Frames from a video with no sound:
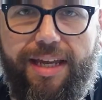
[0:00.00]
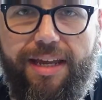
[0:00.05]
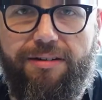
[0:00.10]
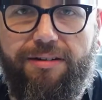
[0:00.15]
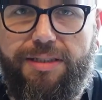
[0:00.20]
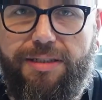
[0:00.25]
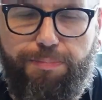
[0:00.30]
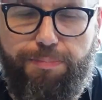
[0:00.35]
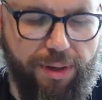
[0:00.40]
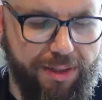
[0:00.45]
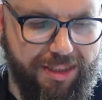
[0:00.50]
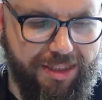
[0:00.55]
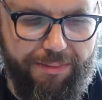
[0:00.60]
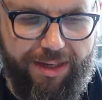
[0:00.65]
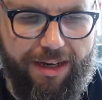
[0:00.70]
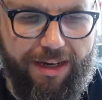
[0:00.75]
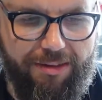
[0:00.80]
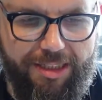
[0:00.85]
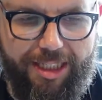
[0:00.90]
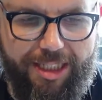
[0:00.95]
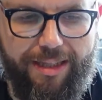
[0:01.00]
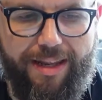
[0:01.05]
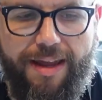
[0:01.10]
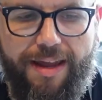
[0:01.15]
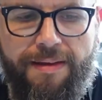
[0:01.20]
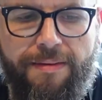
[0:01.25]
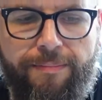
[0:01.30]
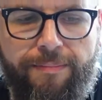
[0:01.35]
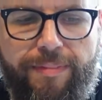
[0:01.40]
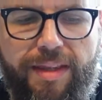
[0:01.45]
else, put something else in
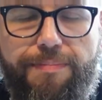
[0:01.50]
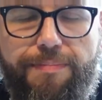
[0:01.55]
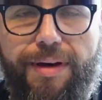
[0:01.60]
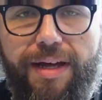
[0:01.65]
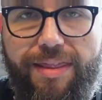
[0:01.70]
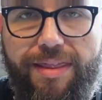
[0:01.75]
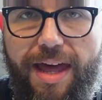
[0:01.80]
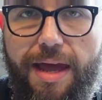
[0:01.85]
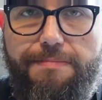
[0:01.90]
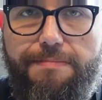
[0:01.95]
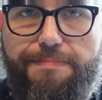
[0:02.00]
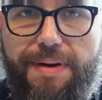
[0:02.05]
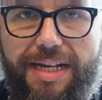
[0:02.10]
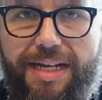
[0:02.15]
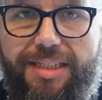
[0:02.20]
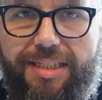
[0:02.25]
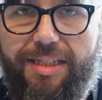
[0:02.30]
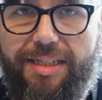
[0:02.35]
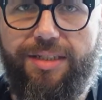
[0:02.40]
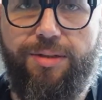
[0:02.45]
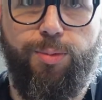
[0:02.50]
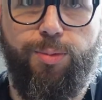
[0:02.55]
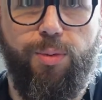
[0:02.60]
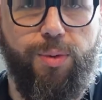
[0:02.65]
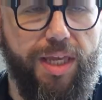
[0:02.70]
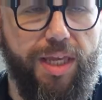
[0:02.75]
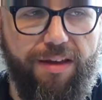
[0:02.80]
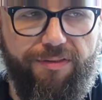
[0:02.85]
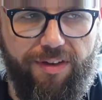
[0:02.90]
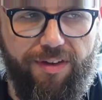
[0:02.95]
there, but that basis will
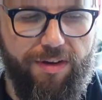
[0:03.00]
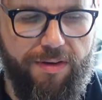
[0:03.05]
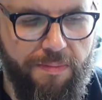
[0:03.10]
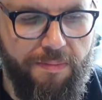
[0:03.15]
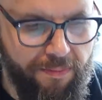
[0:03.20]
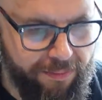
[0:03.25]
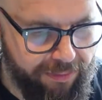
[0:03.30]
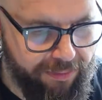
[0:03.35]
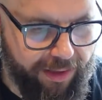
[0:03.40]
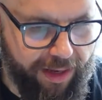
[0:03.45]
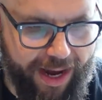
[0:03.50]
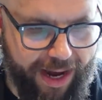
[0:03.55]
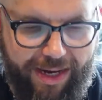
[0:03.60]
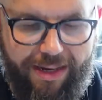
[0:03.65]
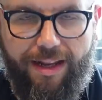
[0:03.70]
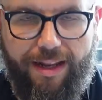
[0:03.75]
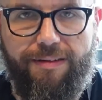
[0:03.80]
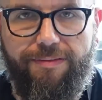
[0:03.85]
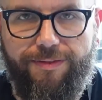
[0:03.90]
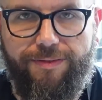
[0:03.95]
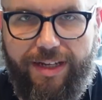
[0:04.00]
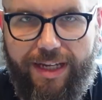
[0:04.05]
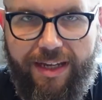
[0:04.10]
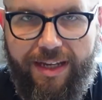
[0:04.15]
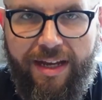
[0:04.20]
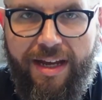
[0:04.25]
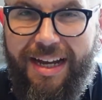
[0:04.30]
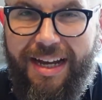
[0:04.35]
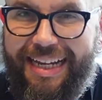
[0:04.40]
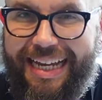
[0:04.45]
give you a lovely,
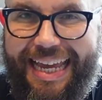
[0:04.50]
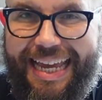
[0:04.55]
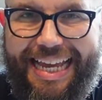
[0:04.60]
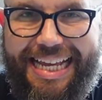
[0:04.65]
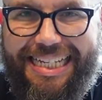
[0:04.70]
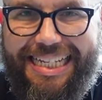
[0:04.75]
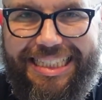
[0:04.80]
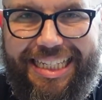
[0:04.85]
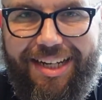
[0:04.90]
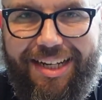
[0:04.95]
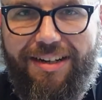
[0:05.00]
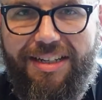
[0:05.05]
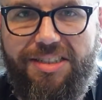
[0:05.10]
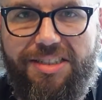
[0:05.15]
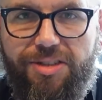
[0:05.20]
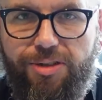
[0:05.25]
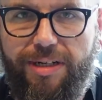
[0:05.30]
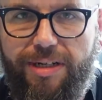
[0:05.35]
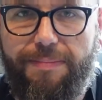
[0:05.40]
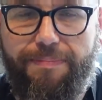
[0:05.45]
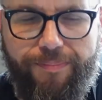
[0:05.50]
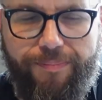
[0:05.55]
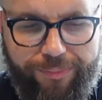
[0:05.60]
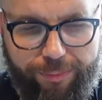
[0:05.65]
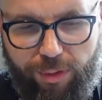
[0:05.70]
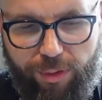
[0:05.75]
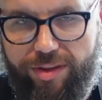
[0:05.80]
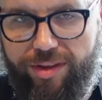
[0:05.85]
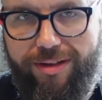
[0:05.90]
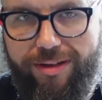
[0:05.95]
easy ice cream
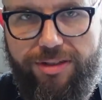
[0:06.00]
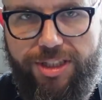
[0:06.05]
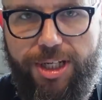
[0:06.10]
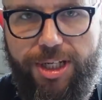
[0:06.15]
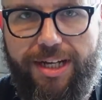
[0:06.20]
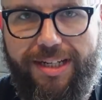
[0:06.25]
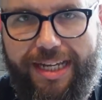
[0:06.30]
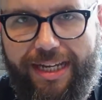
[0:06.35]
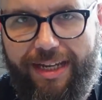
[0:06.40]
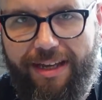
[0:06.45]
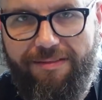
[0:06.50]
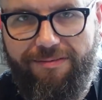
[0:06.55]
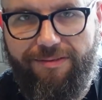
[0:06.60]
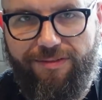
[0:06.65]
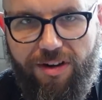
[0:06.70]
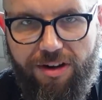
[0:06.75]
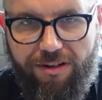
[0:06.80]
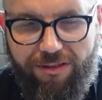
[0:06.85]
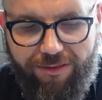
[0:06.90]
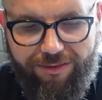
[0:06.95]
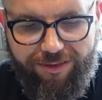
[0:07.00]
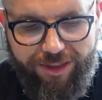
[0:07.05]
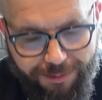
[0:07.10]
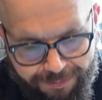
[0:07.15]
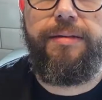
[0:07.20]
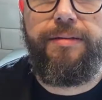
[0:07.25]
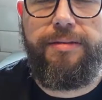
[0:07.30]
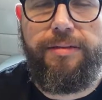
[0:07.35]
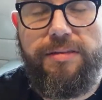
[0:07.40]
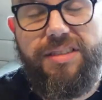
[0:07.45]
with no churning involved.
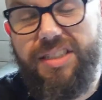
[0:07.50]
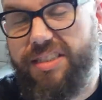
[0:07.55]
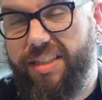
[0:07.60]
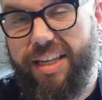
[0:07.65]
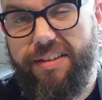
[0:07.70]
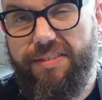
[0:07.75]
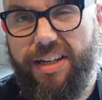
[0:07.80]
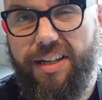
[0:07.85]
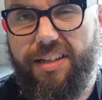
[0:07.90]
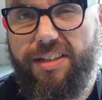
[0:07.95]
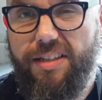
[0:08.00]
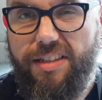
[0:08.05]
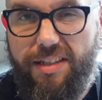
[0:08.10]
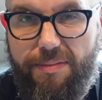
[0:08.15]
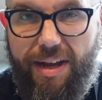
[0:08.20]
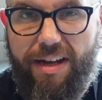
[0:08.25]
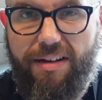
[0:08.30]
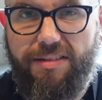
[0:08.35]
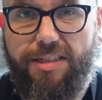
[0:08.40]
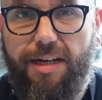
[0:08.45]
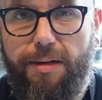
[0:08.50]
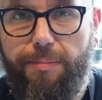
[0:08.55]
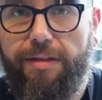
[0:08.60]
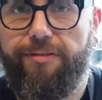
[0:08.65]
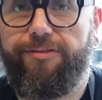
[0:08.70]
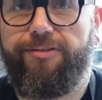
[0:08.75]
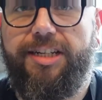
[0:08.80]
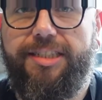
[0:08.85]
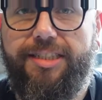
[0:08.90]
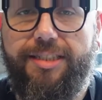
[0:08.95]
Just give it a good amount of time in the
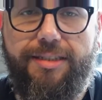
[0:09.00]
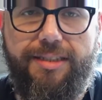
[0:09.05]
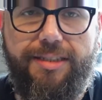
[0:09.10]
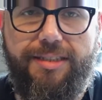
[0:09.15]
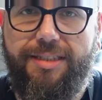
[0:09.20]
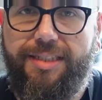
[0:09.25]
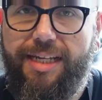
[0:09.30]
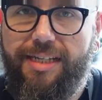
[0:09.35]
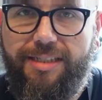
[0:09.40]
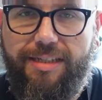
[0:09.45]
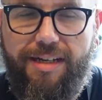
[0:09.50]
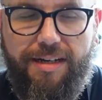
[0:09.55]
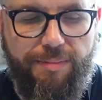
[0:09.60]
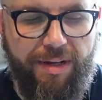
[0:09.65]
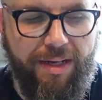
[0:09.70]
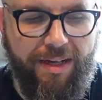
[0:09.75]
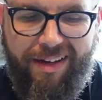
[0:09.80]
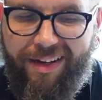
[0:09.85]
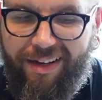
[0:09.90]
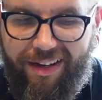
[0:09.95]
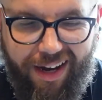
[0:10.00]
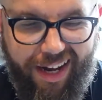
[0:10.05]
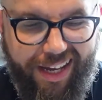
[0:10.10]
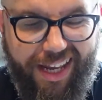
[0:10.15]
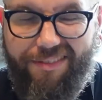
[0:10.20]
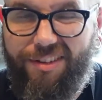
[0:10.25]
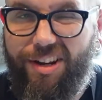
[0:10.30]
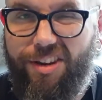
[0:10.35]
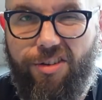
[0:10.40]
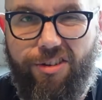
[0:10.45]
freezer to set up. I
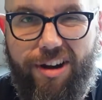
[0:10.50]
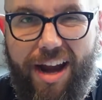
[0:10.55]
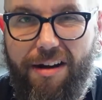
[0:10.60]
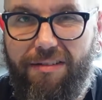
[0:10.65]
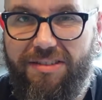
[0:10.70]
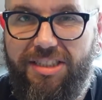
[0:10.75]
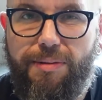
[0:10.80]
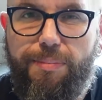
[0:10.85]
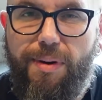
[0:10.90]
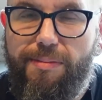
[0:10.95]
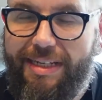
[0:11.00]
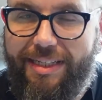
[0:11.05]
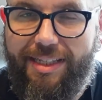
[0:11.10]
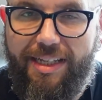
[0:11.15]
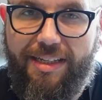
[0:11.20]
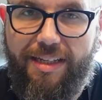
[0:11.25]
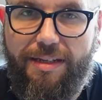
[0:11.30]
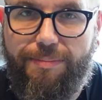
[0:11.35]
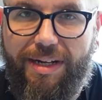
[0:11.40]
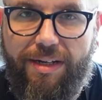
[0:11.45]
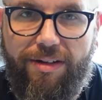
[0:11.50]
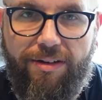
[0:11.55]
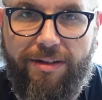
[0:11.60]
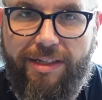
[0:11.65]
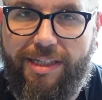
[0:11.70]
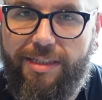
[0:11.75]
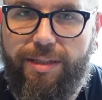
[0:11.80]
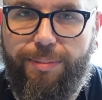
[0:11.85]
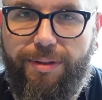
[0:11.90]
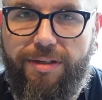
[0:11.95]
gave it 3 hours. It probably needed a bit
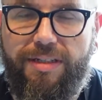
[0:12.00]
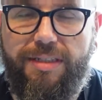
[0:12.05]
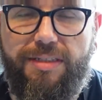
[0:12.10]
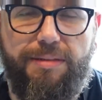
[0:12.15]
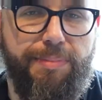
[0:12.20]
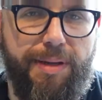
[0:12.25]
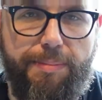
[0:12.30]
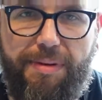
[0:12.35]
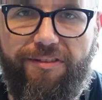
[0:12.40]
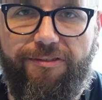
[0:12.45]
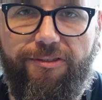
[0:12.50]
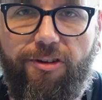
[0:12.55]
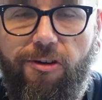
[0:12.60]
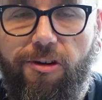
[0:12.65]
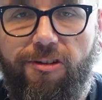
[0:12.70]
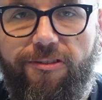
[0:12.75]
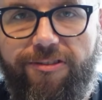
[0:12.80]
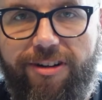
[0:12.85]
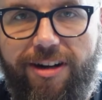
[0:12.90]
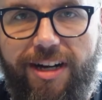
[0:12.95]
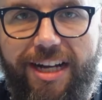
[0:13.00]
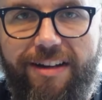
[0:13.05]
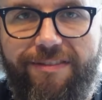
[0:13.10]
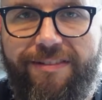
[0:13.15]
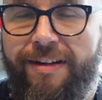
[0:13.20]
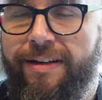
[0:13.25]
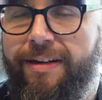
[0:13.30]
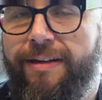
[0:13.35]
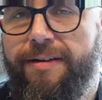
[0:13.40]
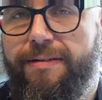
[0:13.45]
longer, to be honest, maybe 4 or
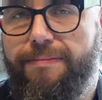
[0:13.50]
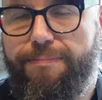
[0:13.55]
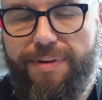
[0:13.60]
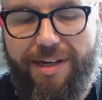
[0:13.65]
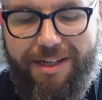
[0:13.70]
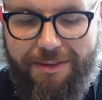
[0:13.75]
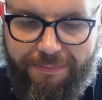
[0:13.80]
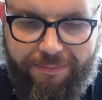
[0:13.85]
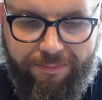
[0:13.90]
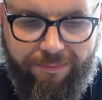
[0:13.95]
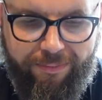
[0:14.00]
5, but